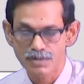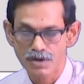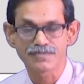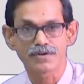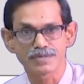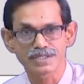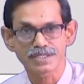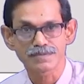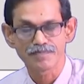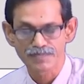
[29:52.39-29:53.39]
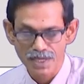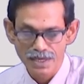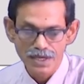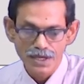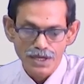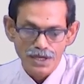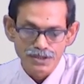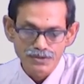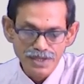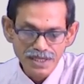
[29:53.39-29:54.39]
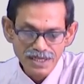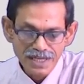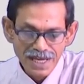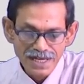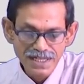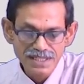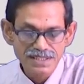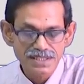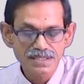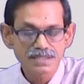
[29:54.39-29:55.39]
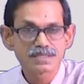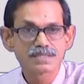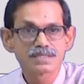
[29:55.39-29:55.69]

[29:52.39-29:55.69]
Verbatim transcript: conformation. So, here calnexin